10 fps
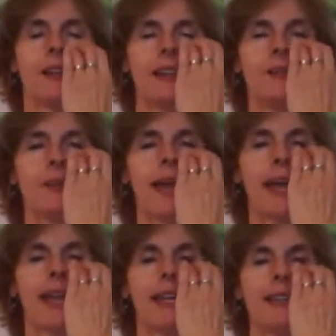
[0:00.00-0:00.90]
This
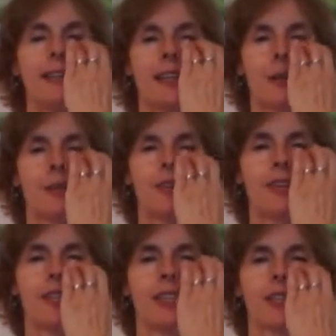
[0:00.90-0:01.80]
pain that I'm
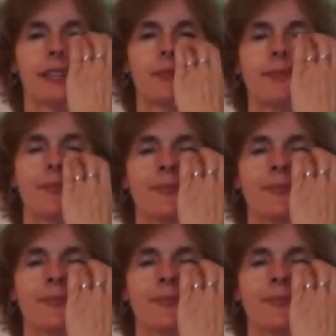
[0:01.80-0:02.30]
feeling,